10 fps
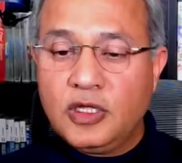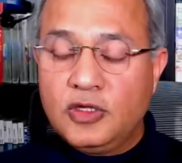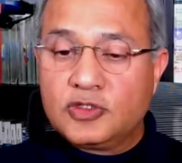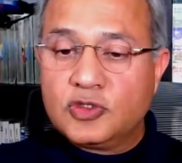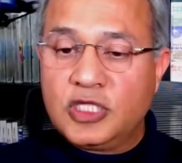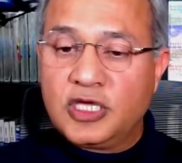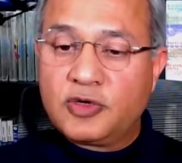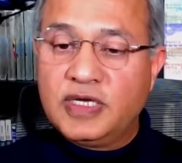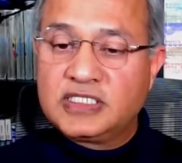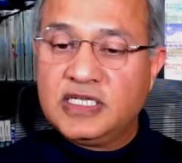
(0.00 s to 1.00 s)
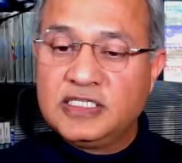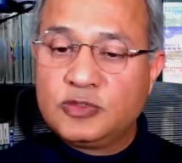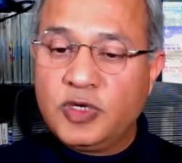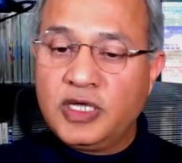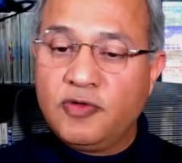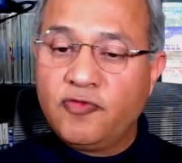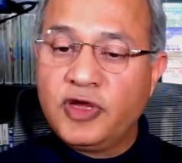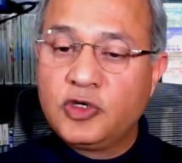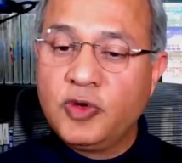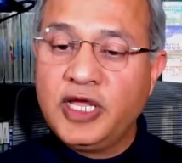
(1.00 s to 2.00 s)
So the question is, where
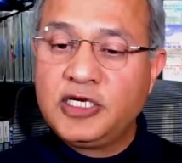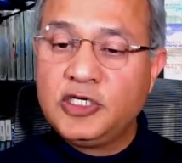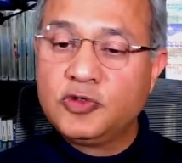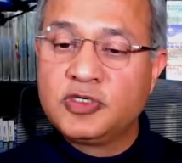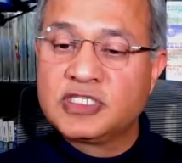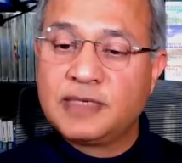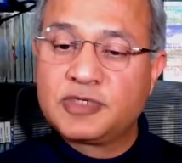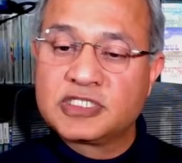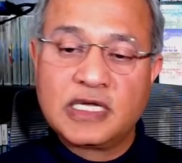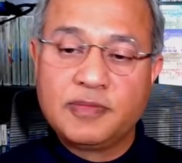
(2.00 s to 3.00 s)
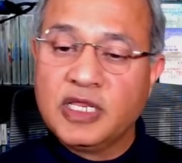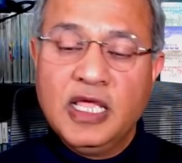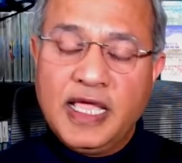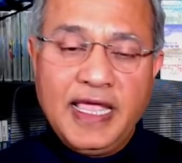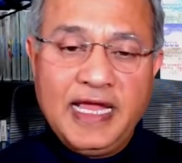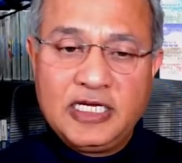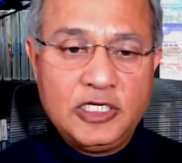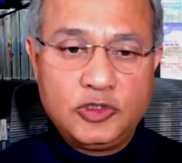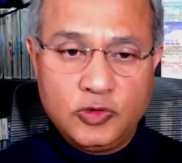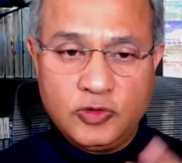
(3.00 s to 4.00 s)
do AT2 receptors come in?
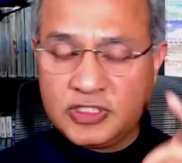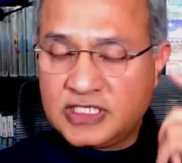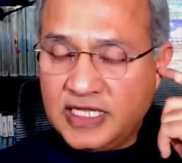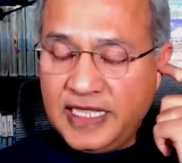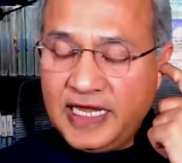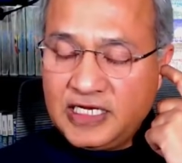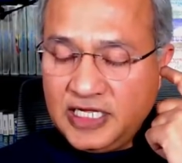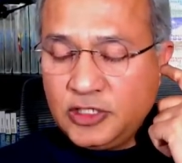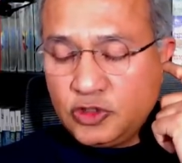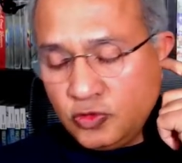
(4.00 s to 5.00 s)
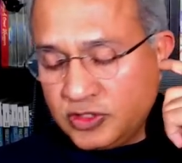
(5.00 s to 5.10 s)
AT2